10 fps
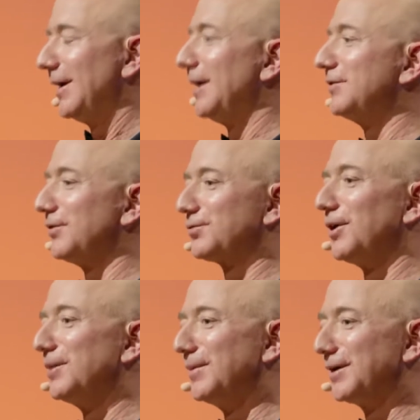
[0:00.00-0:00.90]
and I just
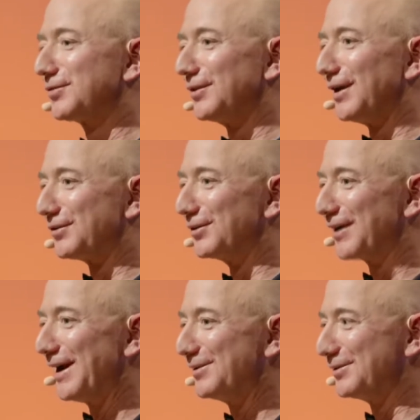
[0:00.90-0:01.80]
wanted to make sure that's
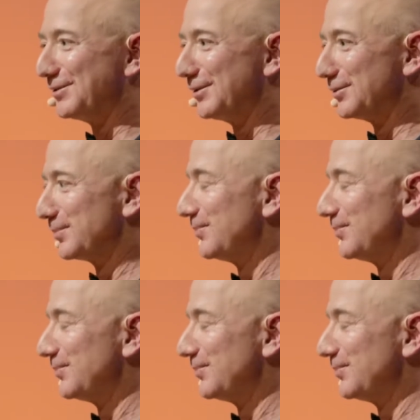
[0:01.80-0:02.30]
okay with you.